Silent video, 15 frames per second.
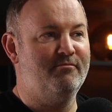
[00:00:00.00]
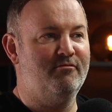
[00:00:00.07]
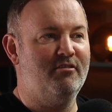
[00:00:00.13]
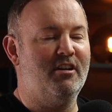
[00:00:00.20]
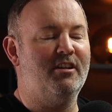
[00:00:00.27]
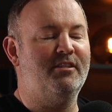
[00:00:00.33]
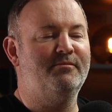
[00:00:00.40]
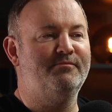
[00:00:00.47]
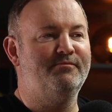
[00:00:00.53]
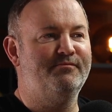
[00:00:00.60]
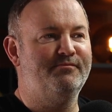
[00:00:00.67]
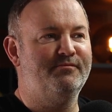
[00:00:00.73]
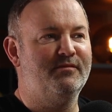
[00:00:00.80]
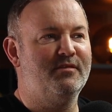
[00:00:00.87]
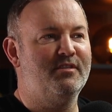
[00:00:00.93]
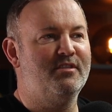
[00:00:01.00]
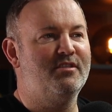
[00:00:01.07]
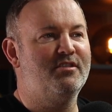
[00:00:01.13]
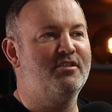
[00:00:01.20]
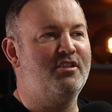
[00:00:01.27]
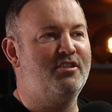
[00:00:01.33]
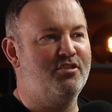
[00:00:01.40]
Right.
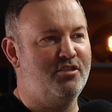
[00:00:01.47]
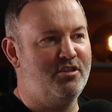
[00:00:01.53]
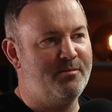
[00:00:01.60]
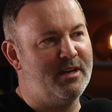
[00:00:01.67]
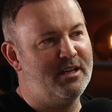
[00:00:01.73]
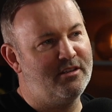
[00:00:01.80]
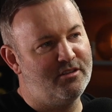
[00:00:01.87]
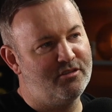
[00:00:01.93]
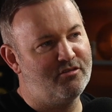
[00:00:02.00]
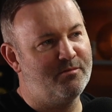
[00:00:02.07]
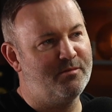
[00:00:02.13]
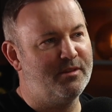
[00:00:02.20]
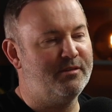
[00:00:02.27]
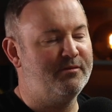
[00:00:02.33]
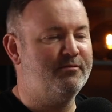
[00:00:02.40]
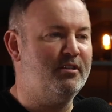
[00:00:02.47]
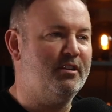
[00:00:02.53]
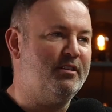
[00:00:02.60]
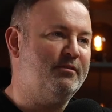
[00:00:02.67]
So you joined the band on trumpet. Right.